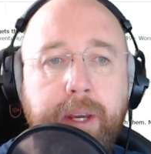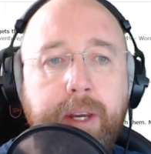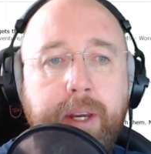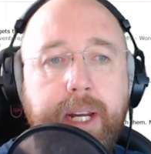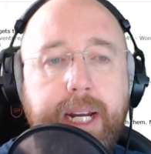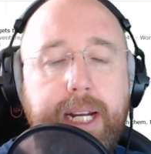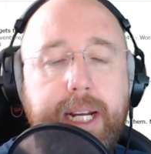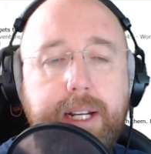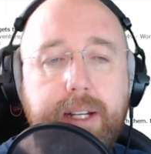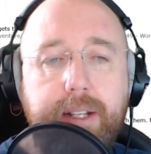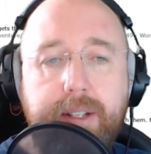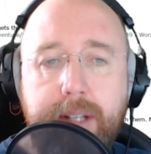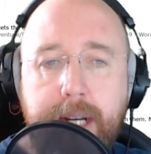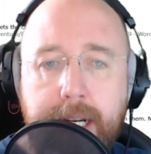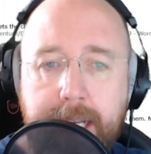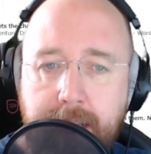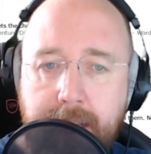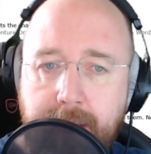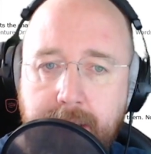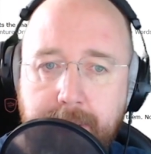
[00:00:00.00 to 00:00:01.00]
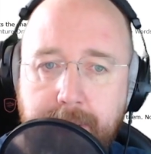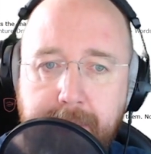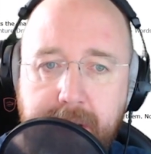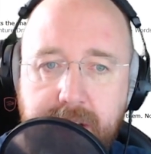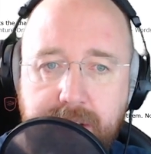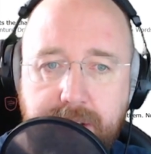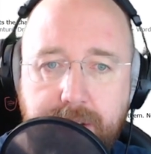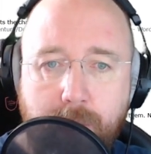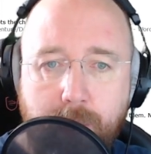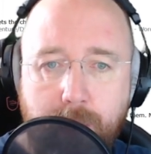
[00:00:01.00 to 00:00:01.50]
he decided that the
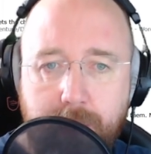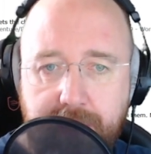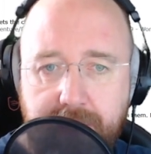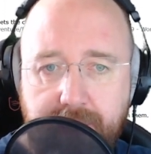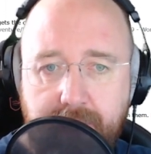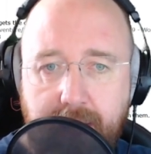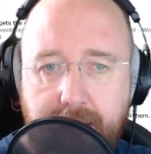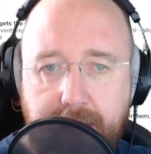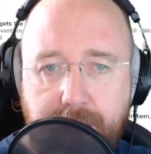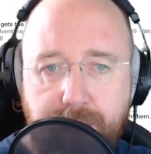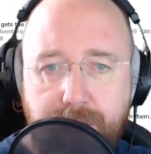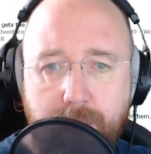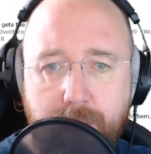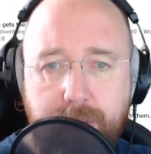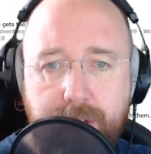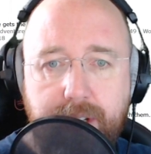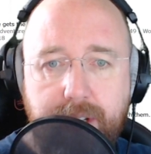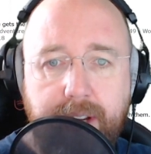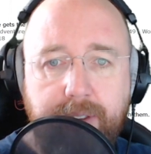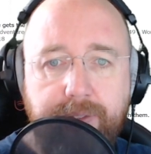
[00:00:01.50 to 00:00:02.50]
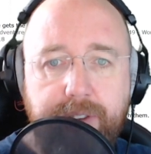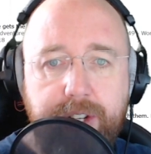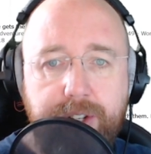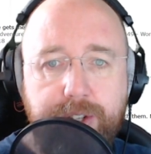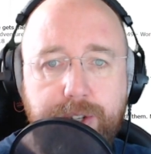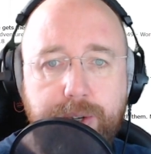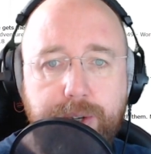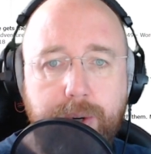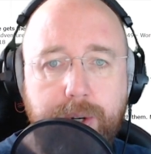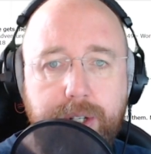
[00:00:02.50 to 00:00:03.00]
best course of action was to convince
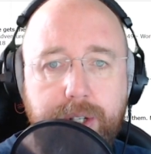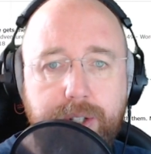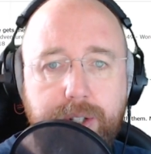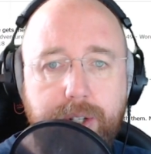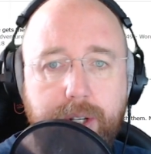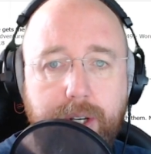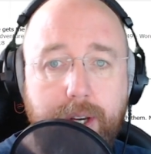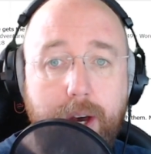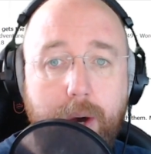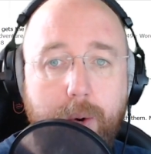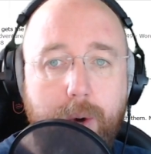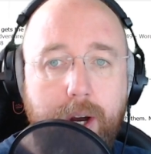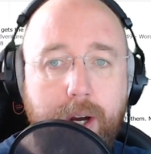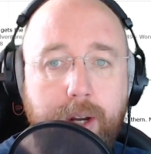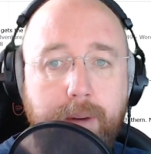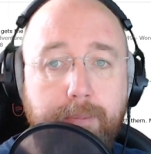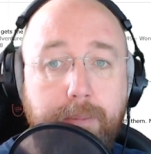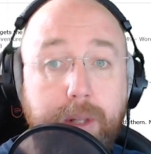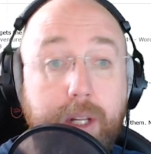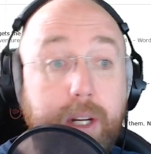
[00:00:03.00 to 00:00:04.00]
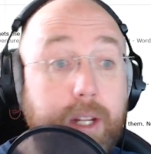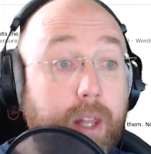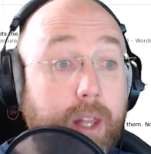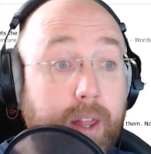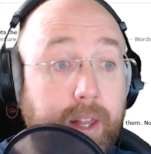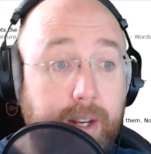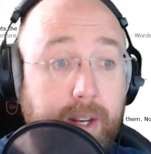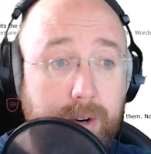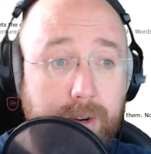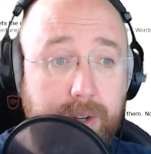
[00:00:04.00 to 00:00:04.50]
Joyce to go on blood
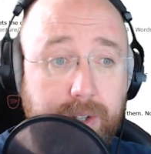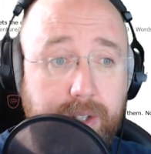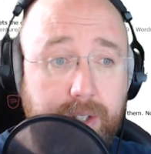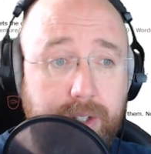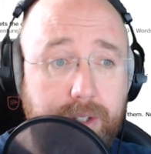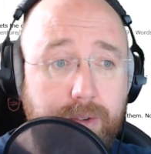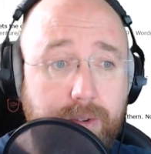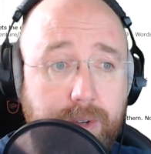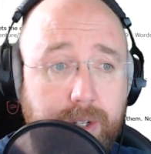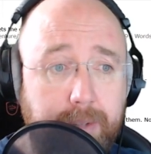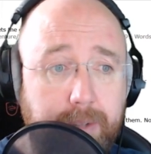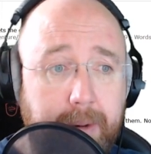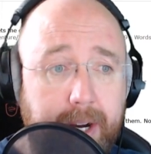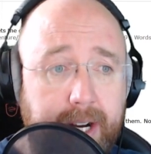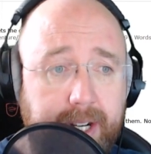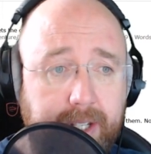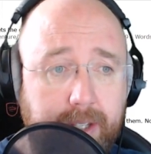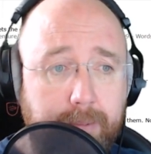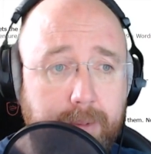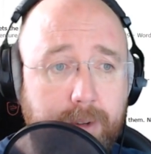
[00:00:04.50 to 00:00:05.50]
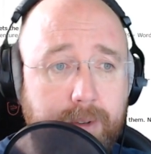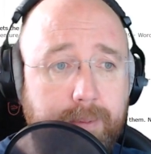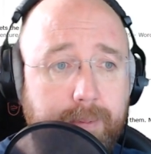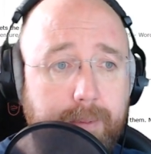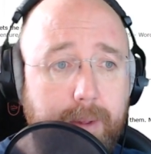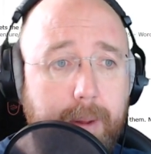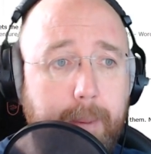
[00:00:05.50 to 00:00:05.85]
thinners as soon as possible.